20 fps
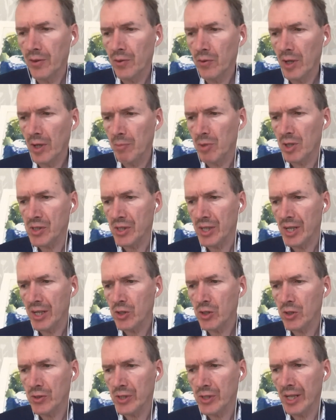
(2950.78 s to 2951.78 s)

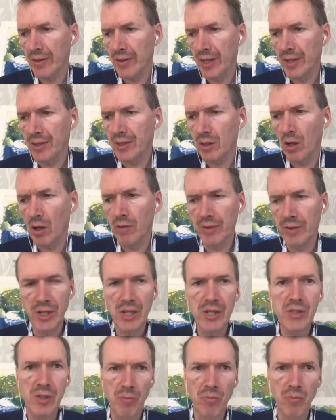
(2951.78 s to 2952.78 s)
presentations here, that COVID
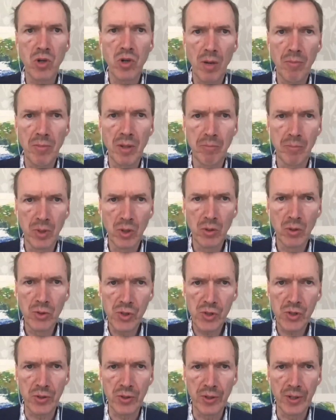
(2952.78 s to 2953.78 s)
is a problem
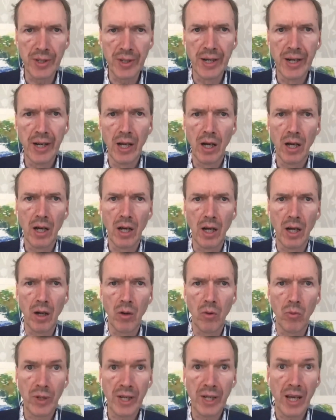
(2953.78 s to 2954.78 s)
booster.
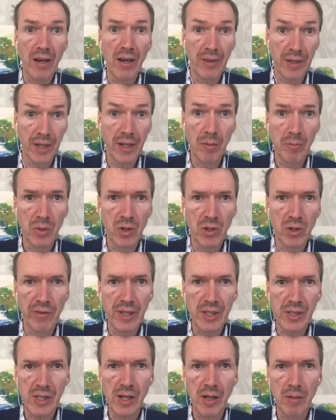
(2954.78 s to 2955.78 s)
We had a number of
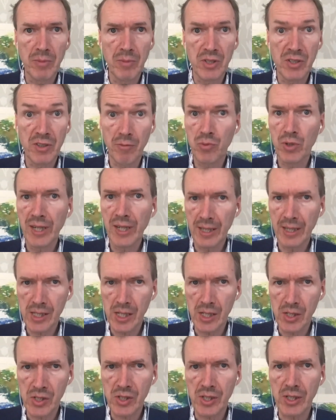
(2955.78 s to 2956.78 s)
examples of
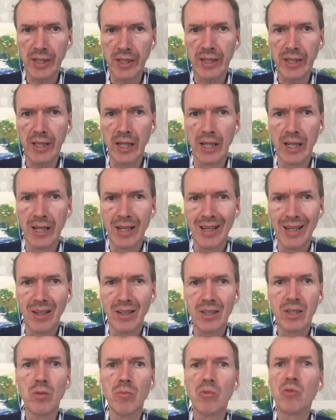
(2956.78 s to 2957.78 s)
pre-existing
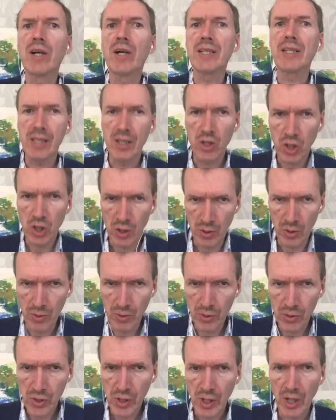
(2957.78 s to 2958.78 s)
human rights
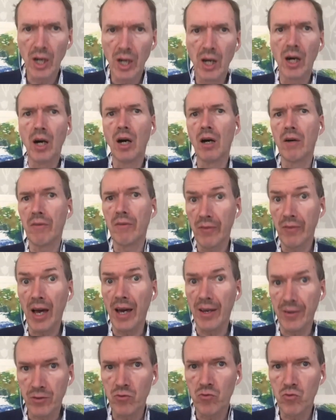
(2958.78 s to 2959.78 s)
issues that
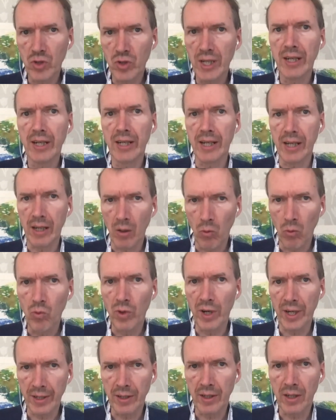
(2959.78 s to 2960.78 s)
really
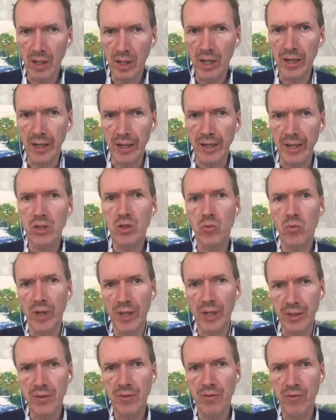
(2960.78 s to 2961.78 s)
went large,
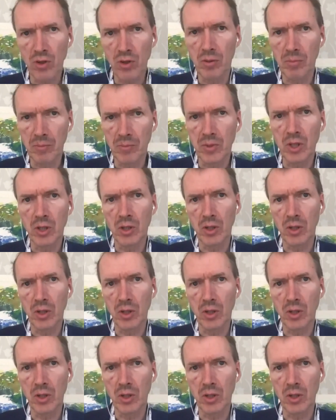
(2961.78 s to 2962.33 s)
went from,